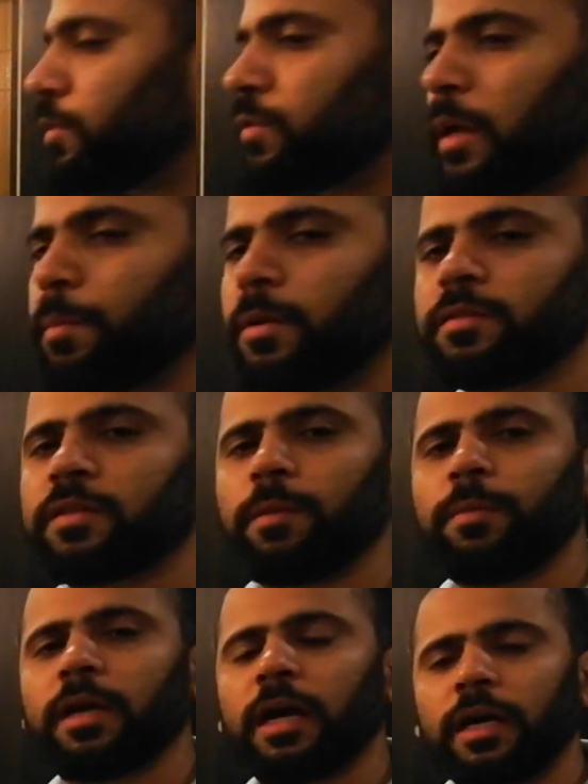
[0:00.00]
stable
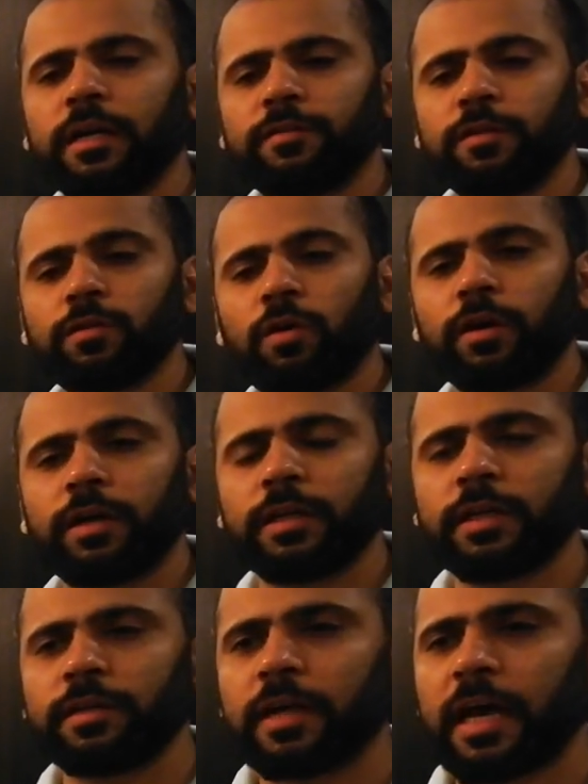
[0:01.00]
ischemic heart disease or in
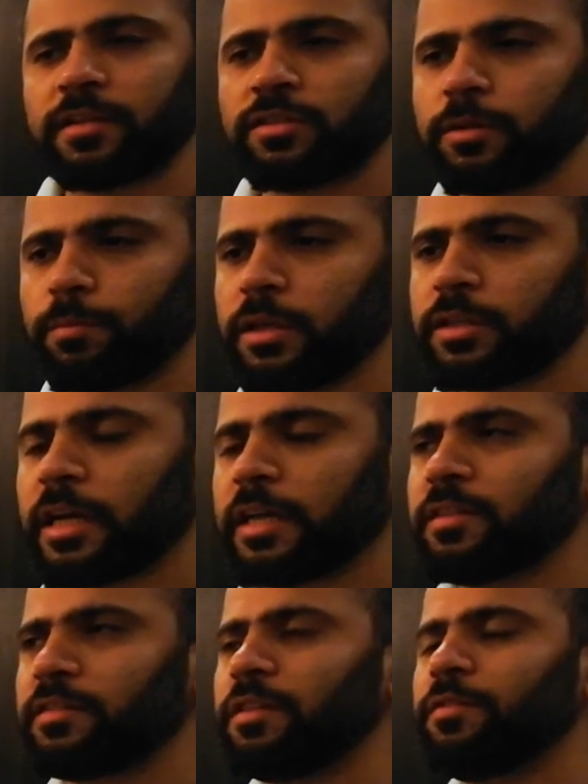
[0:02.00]
established
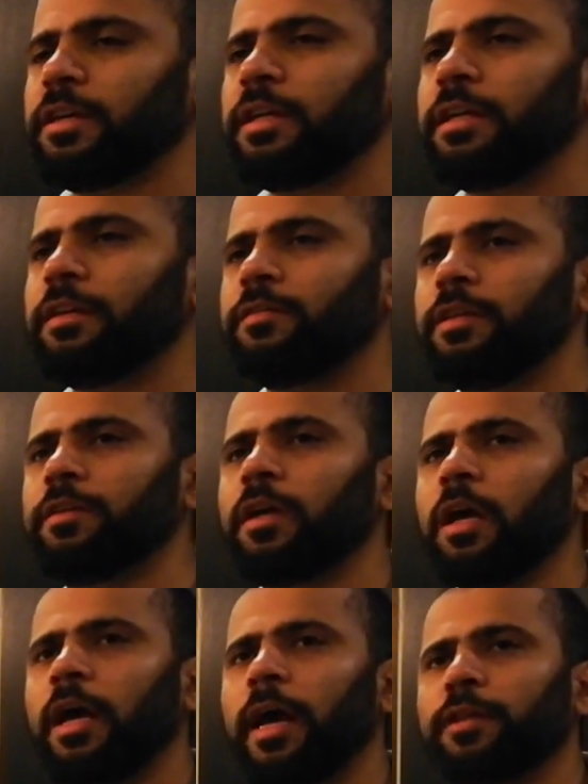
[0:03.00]
ACCVD disease,
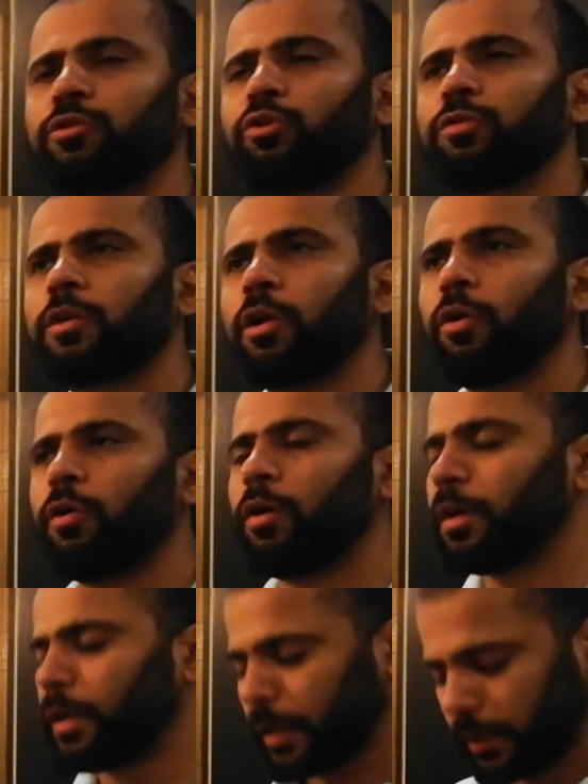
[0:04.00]

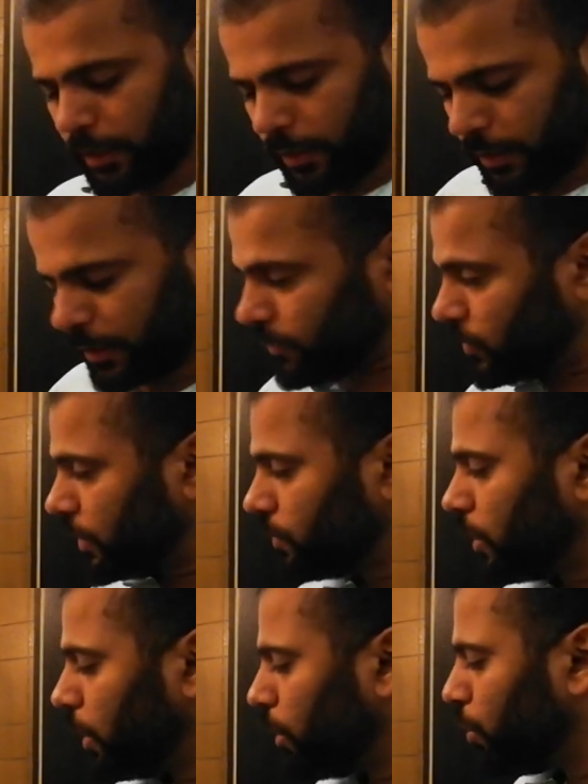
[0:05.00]
atherosclerotic
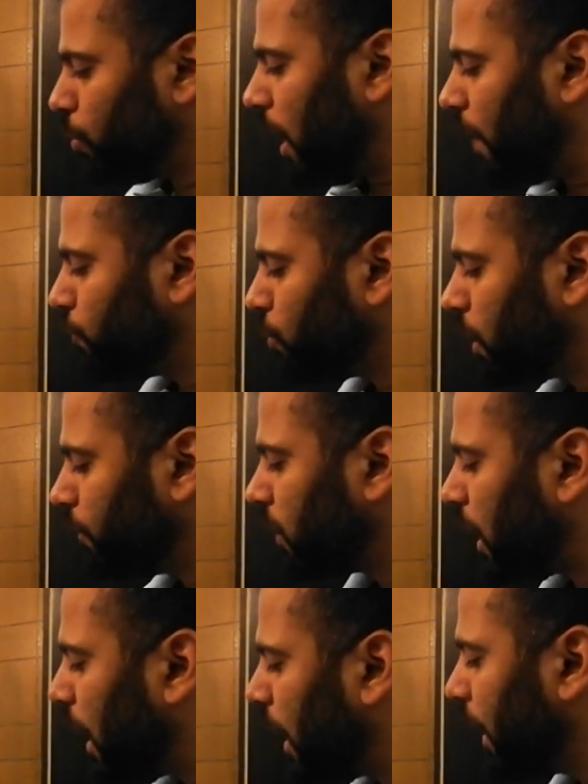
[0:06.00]
disease, you have to give
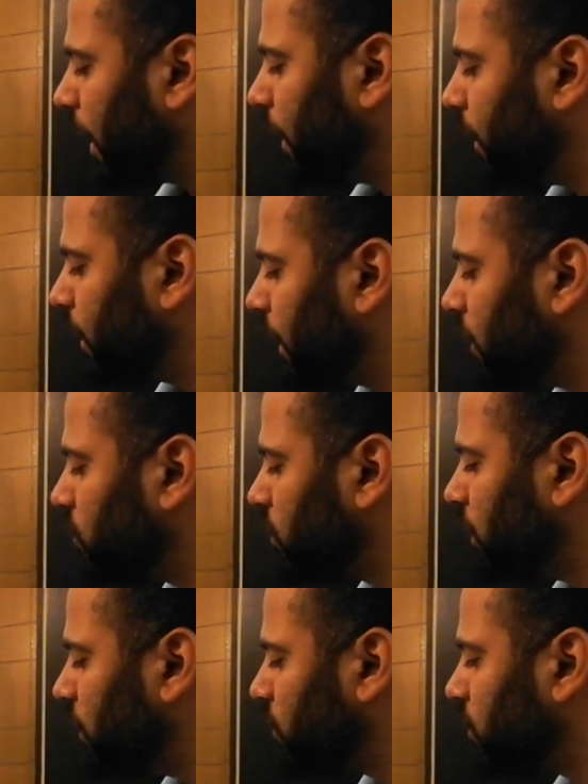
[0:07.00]
the high
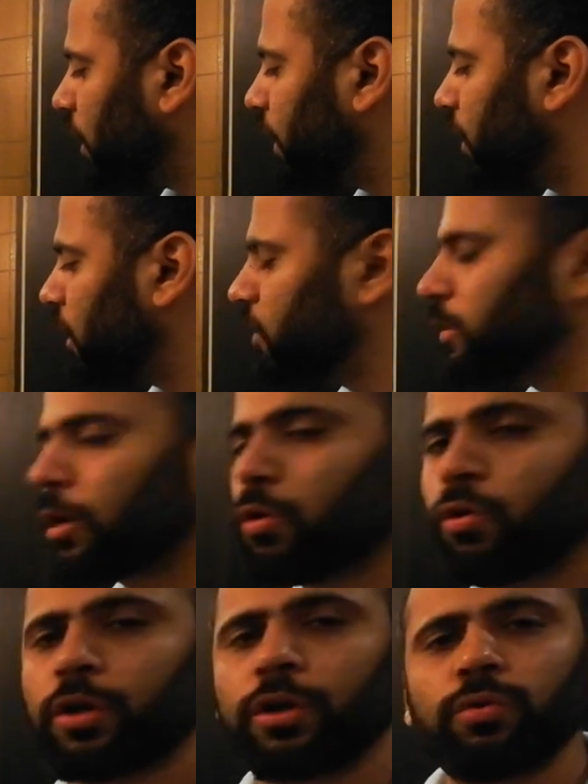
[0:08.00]
intensity statins
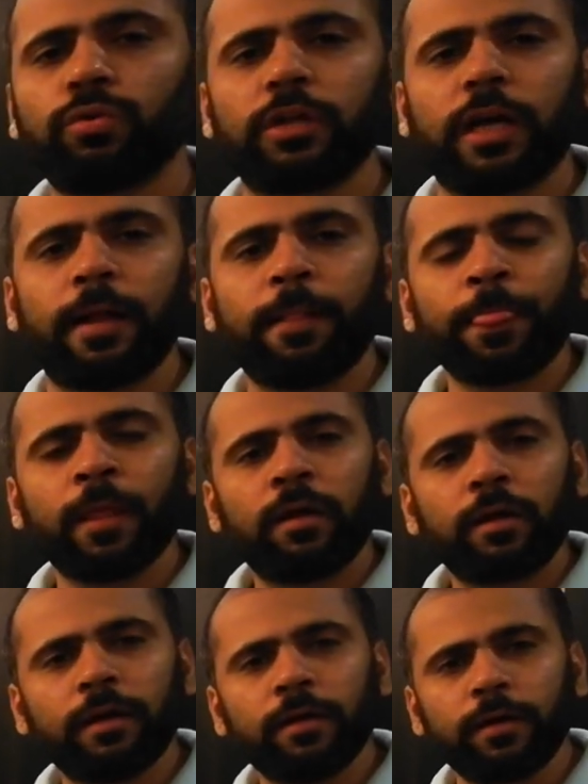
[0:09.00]
according to the
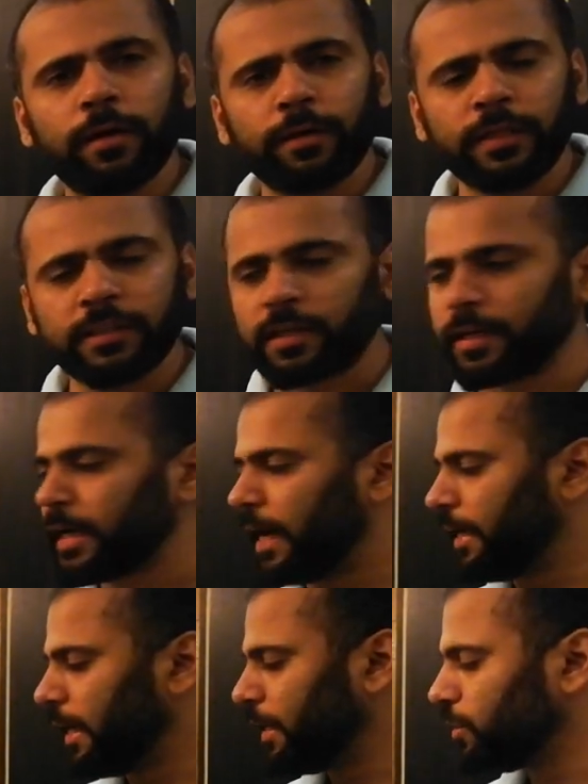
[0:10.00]
recent
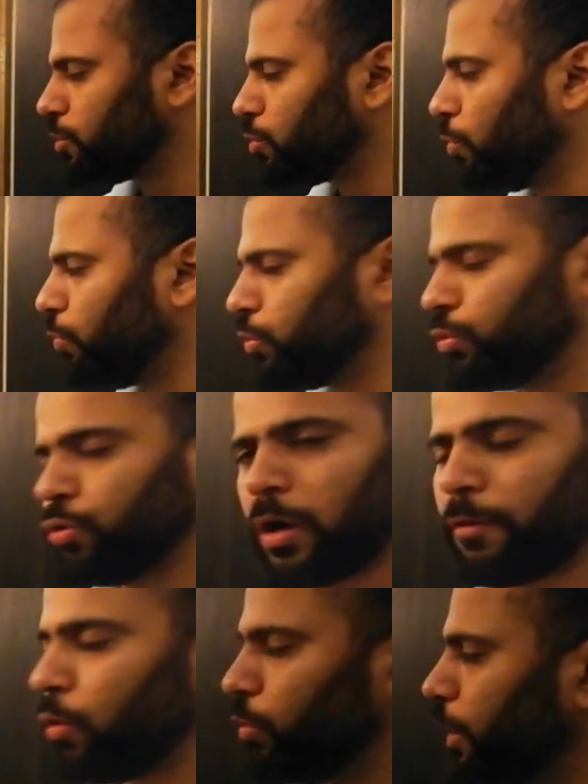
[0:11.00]
guidelines. So you
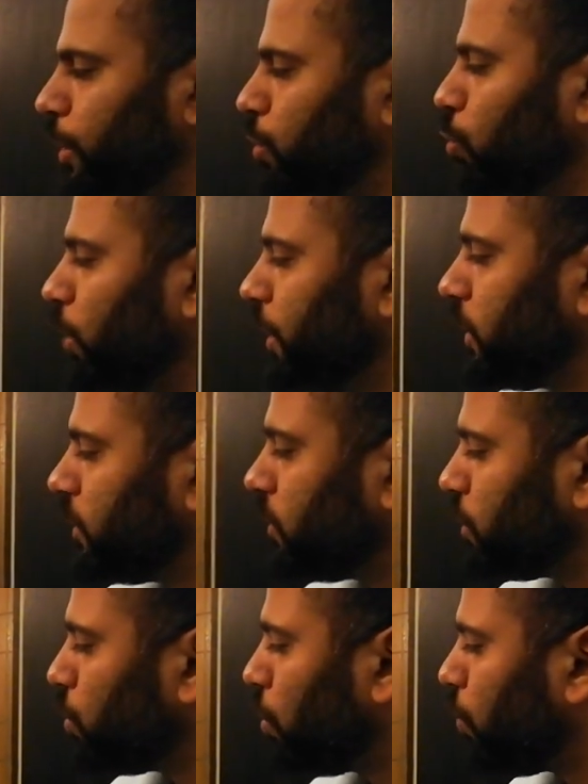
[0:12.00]
have only two agents,
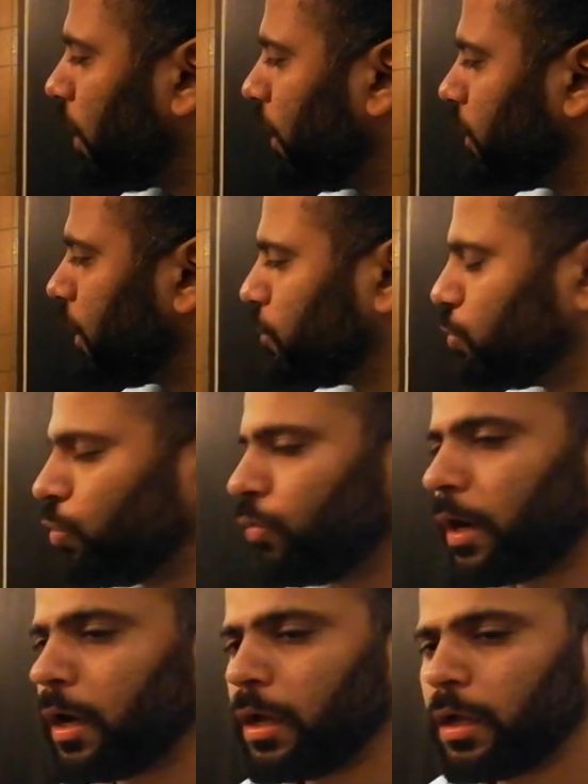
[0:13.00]
atorva and the rosuva,